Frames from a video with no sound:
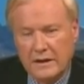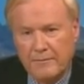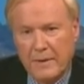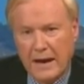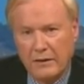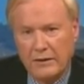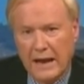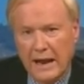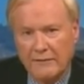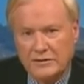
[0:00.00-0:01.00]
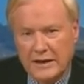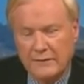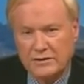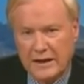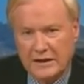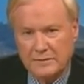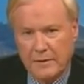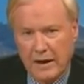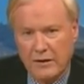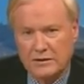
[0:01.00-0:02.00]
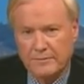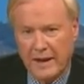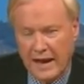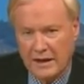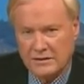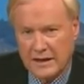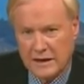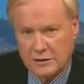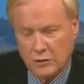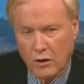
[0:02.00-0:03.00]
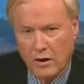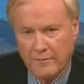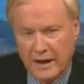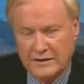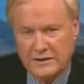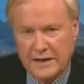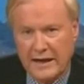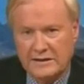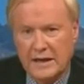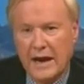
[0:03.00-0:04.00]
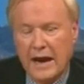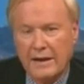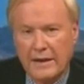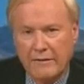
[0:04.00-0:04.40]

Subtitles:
Isn't it better to have same-sex marriage passed as law by states